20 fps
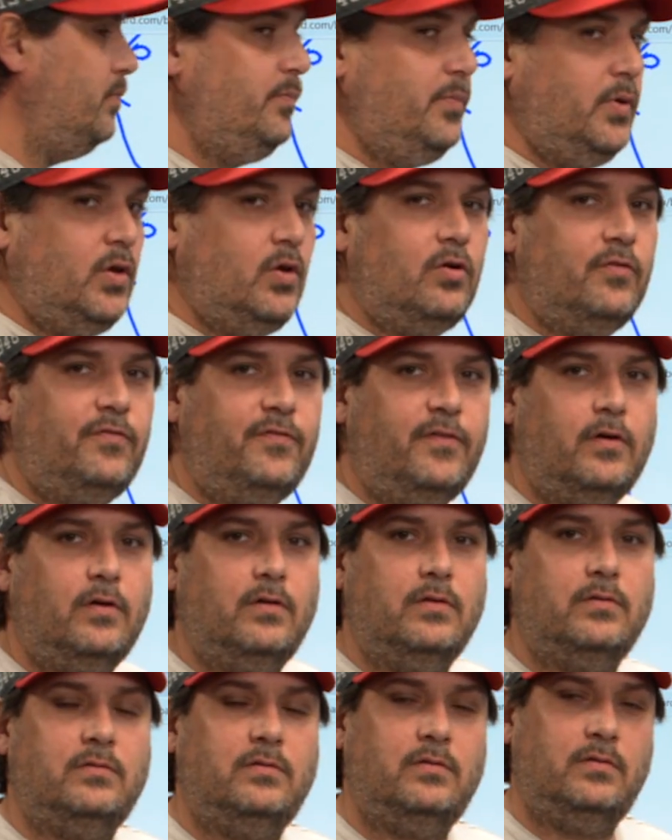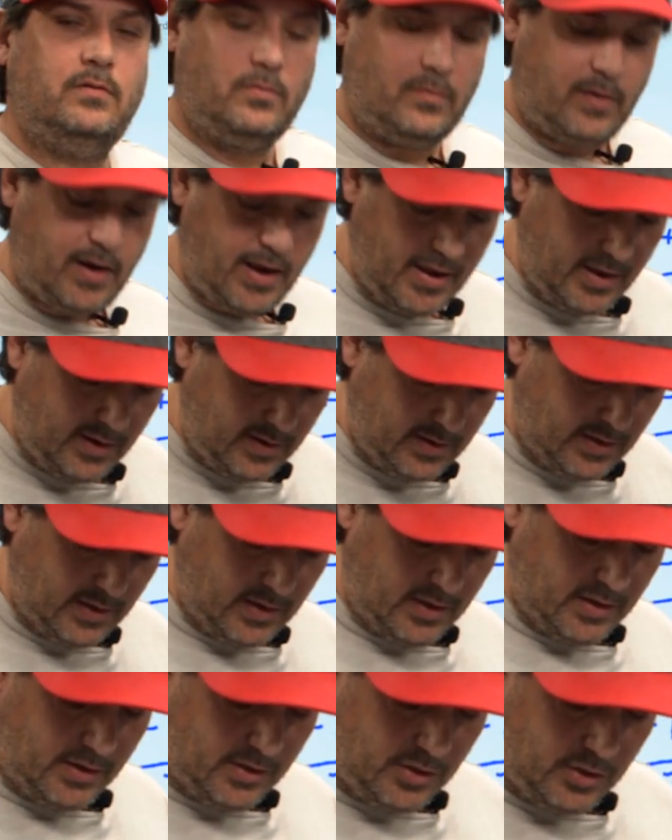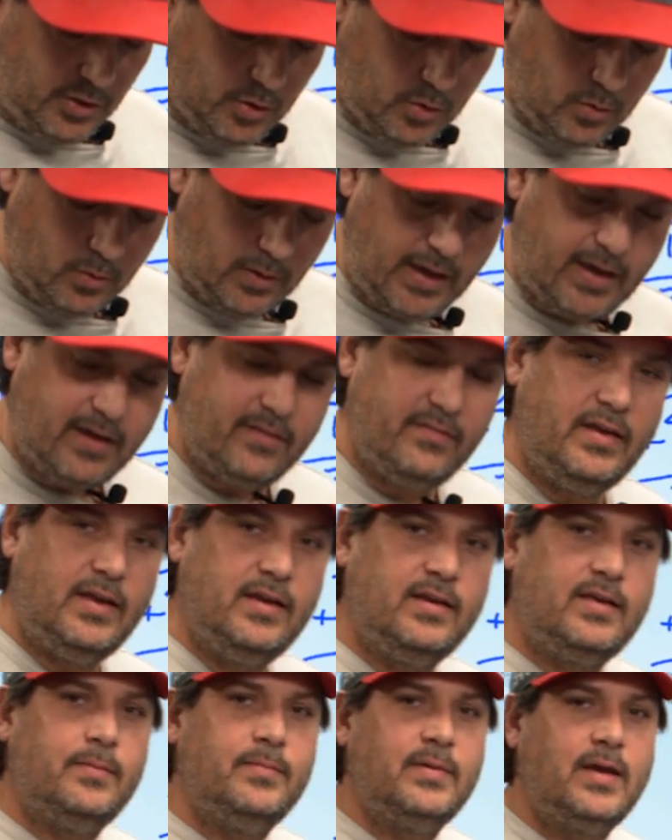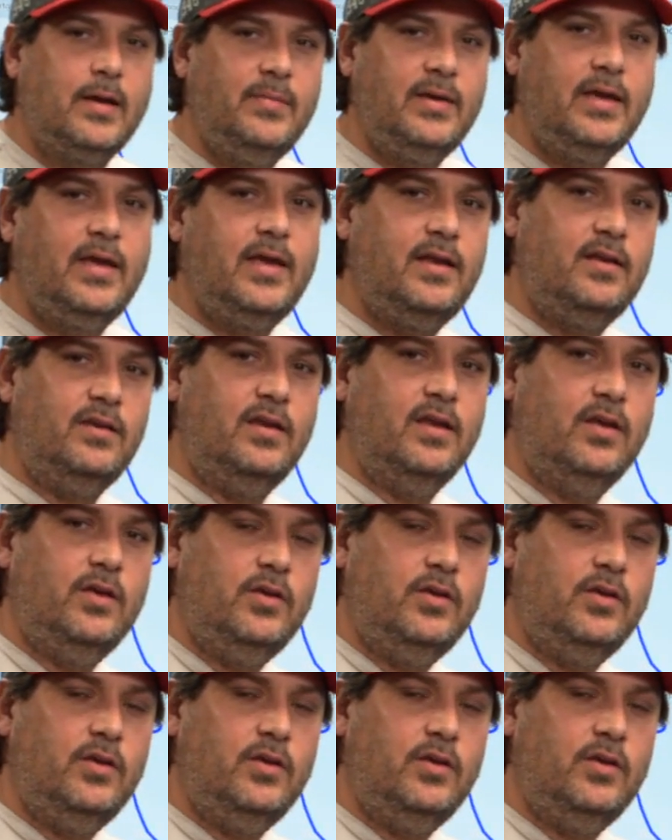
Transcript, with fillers: Beautiful, right? You have income coming in.